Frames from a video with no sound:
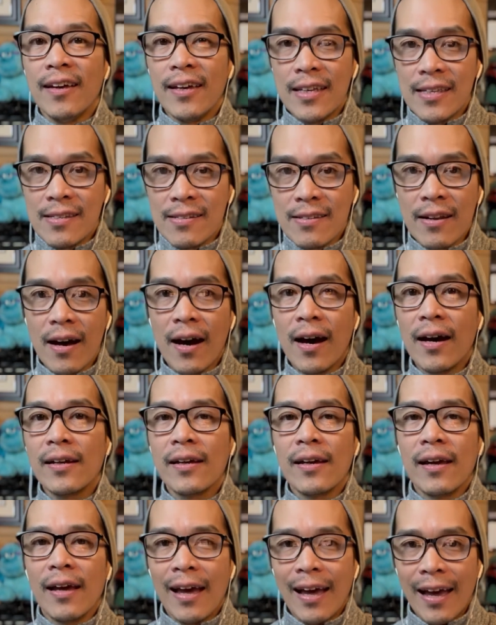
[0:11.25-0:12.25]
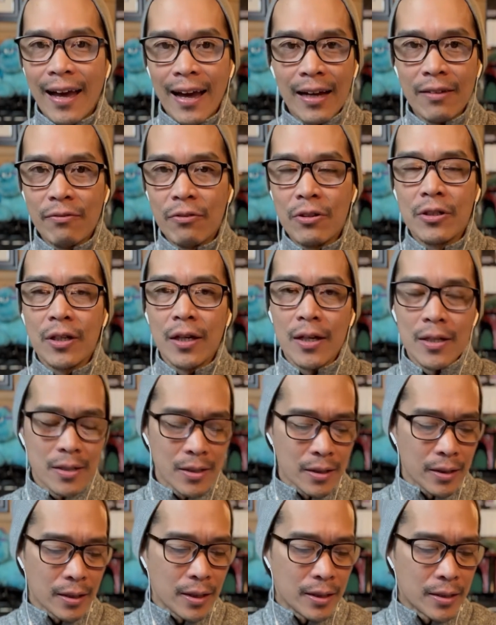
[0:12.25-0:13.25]
is not
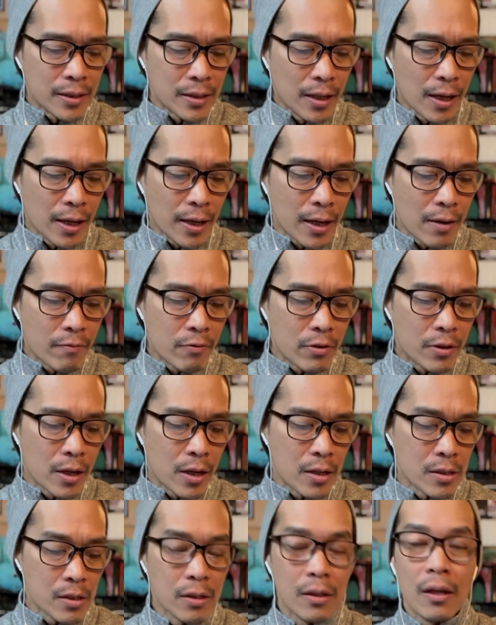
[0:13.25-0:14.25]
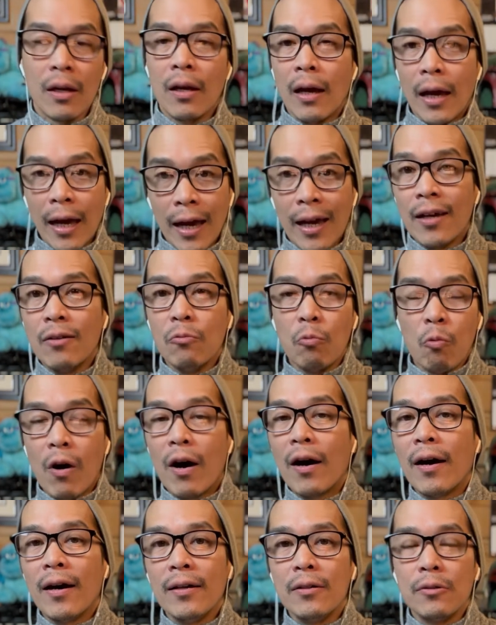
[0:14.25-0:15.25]
advertising. It's not advertising, and
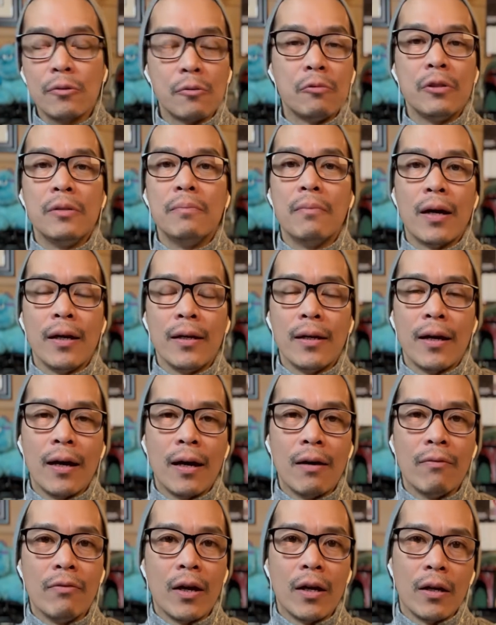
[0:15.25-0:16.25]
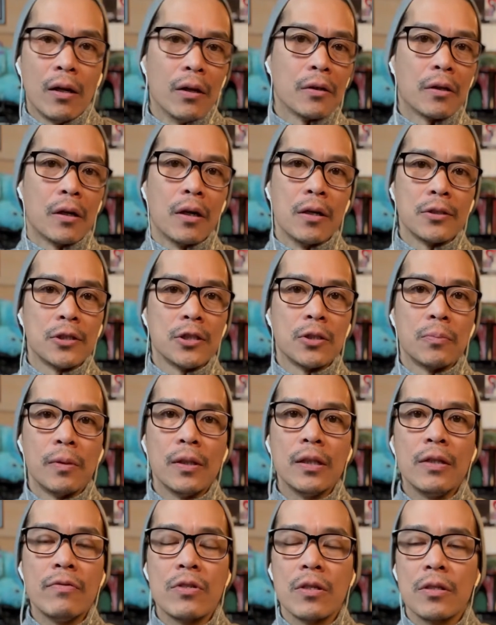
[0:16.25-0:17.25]
why we might have that unconscious
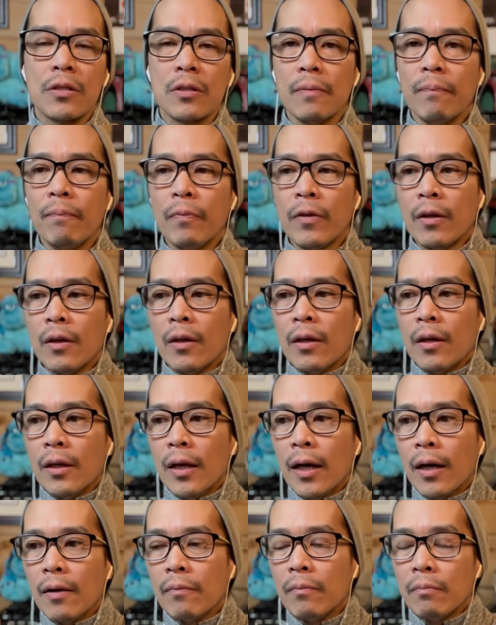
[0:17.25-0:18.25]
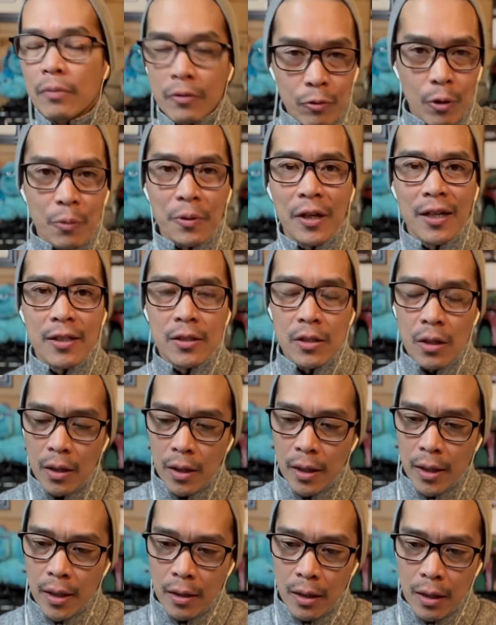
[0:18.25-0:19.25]
belief system. Now, before we get into all
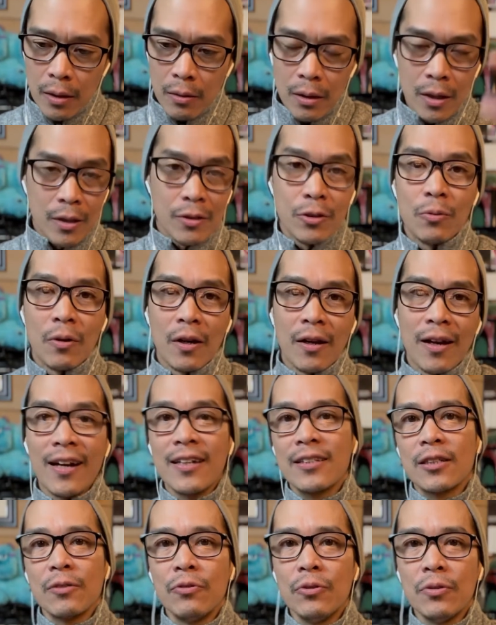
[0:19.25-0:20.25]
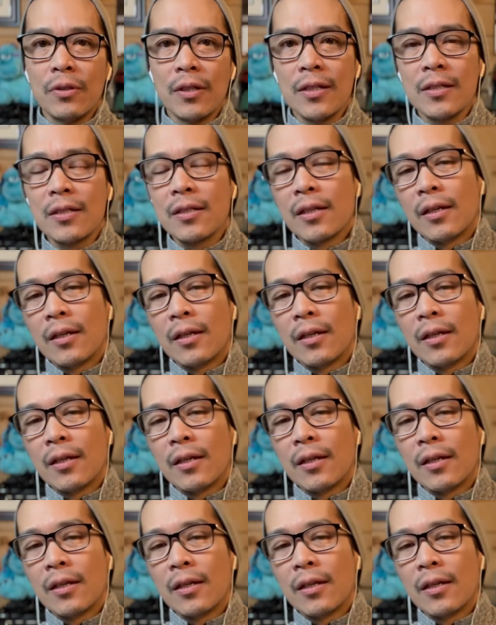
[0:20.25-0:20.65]
that, I, I do want to ask a few things.